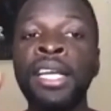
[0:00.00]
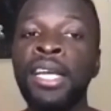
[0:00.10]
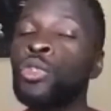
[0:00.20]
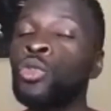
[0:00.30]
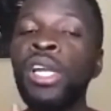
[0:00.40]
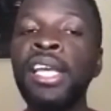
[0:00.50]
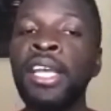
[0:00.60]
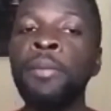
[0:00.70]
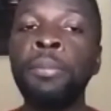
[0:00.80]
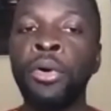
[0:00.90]
it's
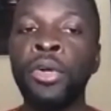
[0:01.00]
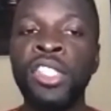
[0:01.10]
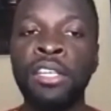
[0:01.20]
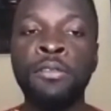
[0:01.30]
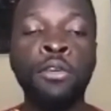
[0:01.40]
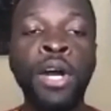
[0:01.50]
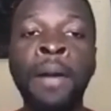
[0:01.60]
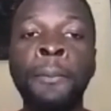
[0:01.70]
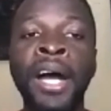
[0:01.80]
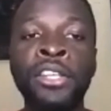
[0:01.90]
really important for
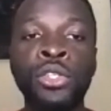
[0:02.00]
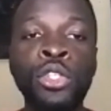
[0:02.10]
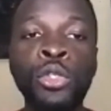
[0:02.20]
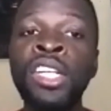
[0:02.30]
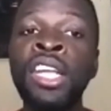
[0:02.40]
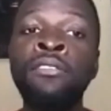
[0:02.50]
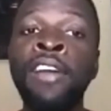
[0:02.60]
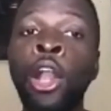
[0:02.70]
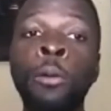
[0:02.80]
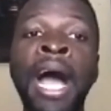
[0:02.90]
a person to
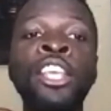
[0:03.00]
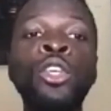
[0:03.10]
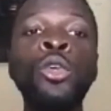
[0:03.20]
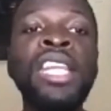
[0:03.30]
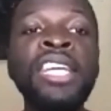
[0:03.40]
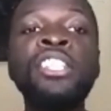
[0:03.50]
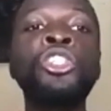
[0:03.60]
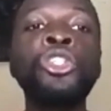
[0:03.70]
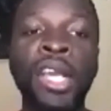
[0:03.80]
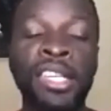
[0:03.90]
develop a unique
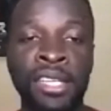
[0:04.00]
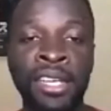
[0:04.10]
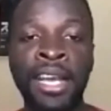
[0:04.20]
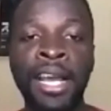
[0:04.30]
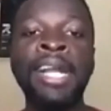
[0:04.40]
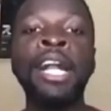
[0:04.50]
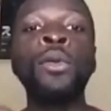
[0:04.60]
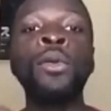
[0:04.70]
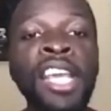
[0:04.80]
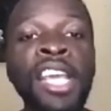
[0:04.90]
trait
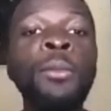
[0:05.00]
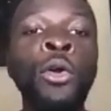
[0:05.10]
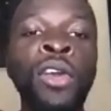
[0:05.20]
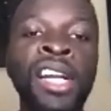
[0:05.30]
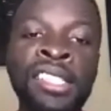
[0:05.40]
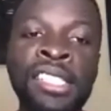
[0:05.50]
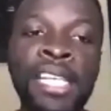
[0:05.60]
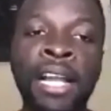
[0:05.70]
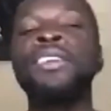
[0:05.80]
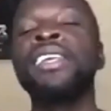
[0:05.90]
around him or
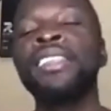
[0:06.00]
herself,